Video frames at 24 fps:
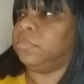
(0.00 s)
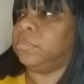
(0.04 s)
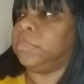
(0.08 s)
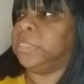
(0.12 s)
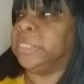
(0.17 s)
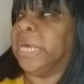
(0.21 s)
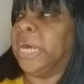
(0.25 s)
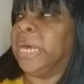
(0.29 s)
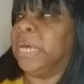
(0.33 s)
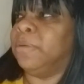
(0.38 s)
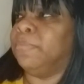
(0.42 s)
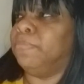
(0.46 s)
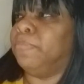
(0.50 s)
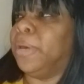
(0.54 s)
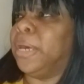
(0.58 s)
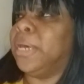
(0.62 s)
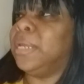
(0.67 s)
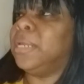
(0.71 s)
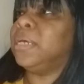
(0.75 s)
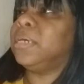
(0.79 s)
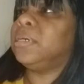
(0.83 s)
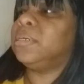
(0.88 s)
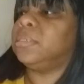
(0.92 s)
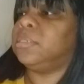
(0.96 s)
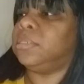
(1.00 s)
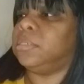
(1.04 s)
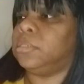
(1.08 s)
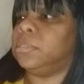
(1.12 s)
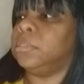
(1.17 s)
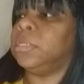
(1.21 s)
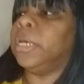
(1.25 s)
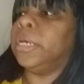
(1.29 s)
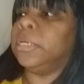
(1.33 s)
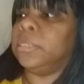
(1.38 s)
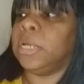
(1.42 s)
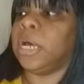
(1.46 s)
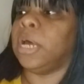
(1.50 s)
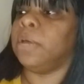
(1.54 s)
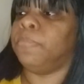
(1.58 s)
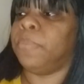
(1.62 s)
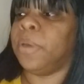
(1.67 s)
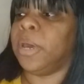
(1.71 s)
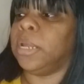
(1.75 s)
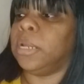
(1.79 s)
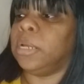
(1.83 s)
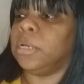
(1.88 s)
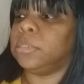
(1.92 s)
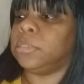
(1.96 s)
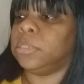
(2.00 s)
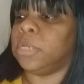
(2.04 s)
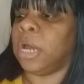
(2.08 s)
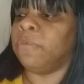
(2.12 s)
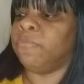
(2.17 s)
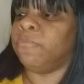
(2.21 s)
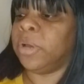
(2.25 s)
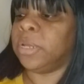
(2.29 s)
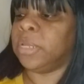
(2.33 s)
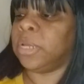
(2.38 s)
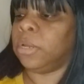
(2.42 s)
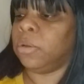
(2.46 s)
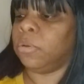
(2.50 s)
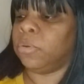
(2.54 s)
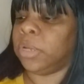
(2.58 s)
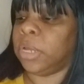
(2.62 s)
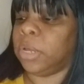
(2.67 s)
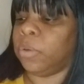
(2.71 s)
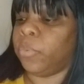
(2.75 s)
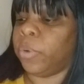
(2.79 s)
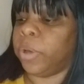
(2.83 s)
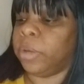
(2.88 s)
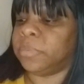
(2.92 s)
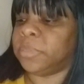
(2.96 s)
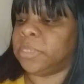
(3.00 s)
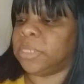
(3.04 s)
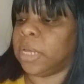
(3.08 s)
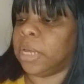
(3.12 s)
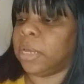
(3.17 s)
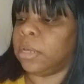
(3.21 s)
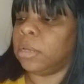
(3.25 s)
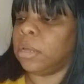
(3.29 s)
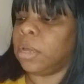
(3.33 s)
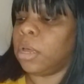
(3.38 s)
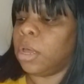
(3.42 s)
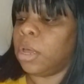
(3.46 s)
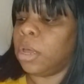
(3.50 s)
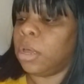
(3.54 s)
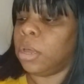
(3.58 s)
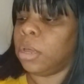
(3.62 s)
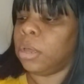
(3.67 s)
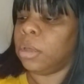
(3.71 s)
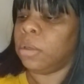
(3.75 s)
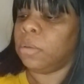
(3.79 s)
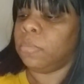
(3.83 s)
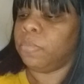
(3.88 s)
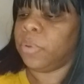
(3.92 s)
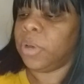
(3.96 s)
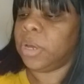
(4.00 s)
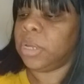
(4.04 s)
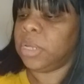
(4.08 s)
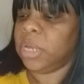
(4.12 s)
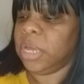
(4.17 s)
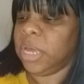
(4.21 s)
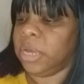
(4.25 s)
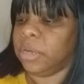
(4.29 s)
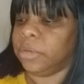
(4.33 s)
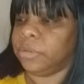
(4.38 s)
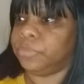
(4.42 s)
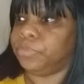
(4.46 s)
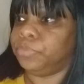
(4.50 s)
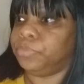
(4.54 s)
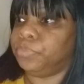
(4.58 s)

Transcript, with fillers: diabetics. Yeah, diabetics. Yeah, I read that on their website. But yeah,